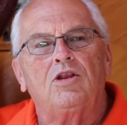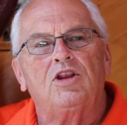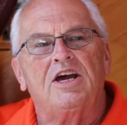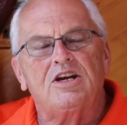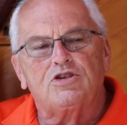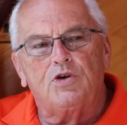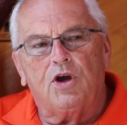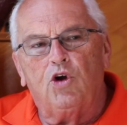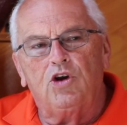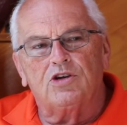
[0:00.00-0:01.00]
The industry
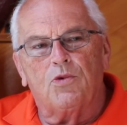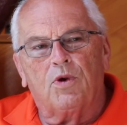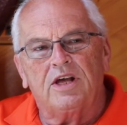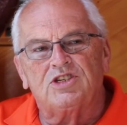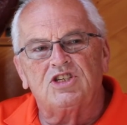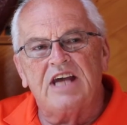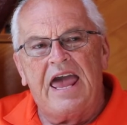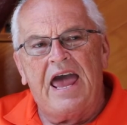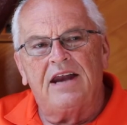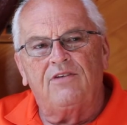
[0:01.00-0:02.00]
couldn't really
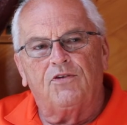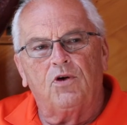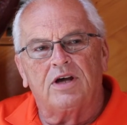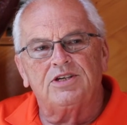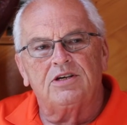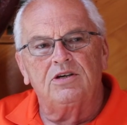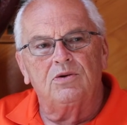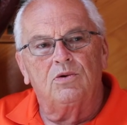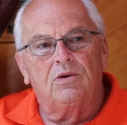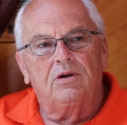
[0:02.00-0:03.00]
stand for us
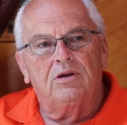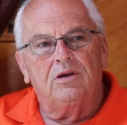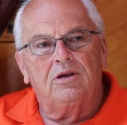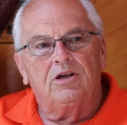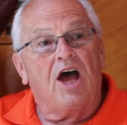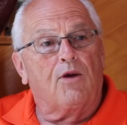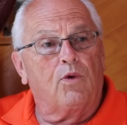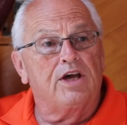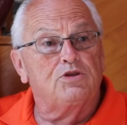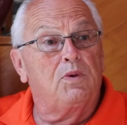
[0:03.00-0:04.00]
to not
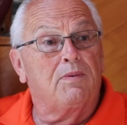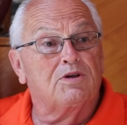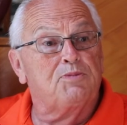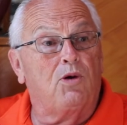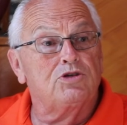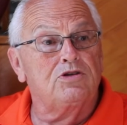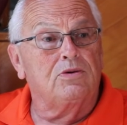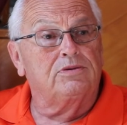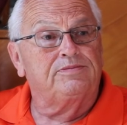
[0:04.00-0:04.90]
race when we were supposed to.